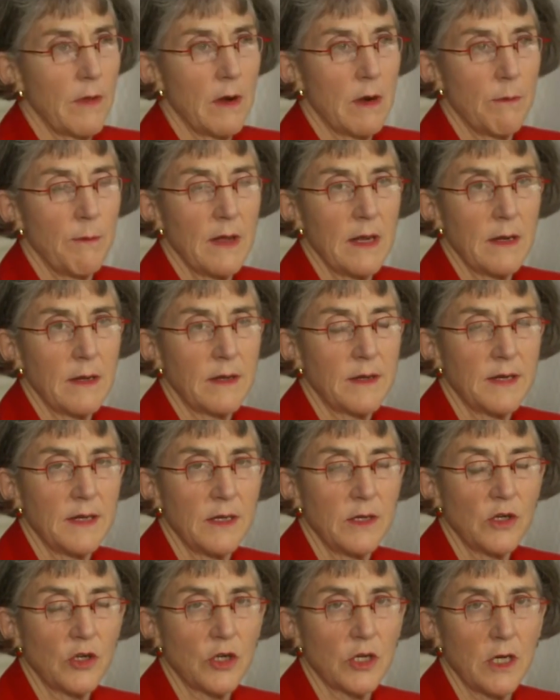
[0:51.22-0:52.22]
there have been
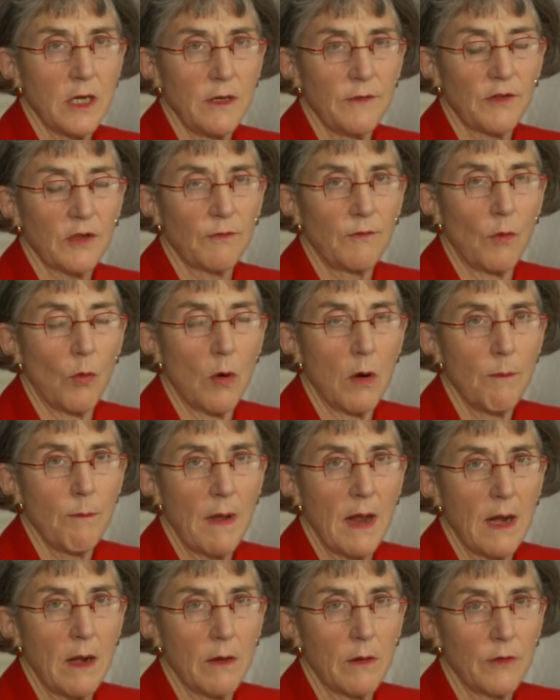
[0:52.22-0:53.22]
10 chiefs, four
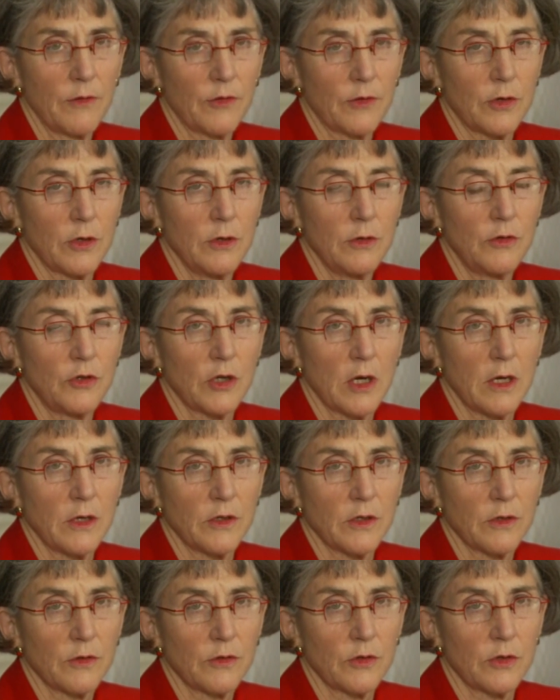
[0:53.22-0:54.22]
mayors, two
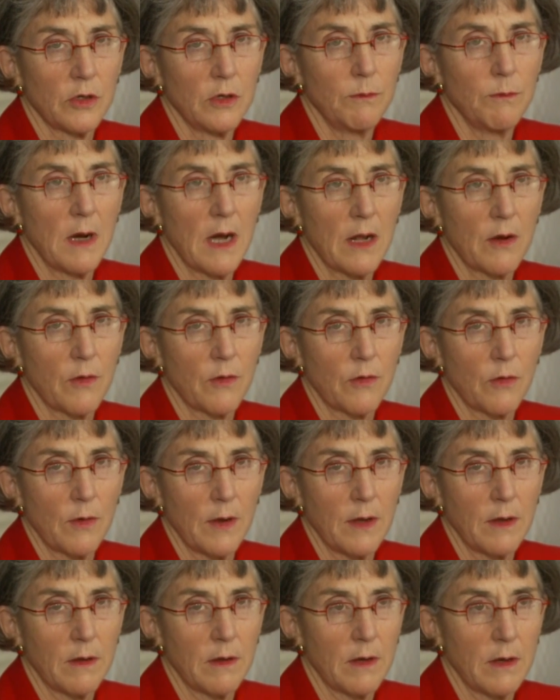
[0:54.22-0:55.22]
judges, two
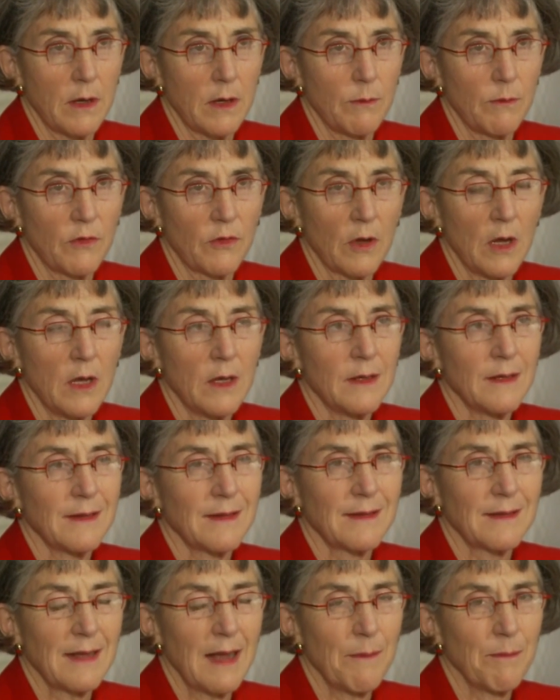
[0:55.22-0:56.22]
monitoring teams.
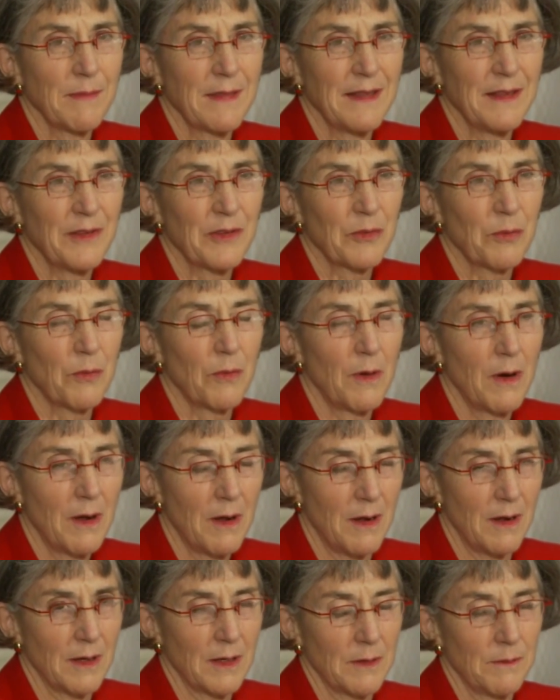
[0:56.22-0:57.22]
Something's
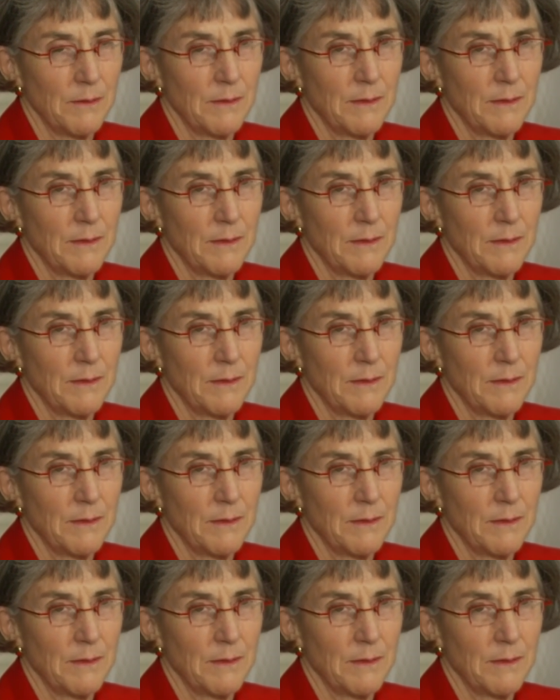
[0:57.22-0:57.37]
wrong